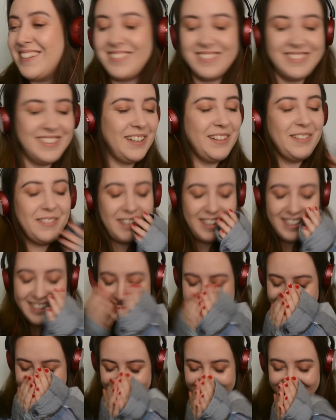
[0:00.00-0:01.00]
Oh no, I
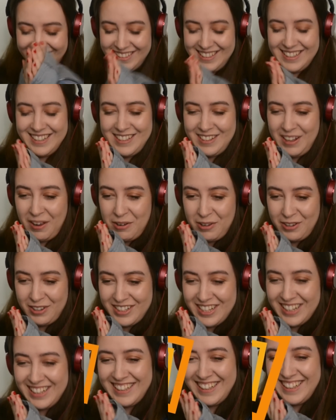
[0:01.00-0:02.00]
don't know. This is so good.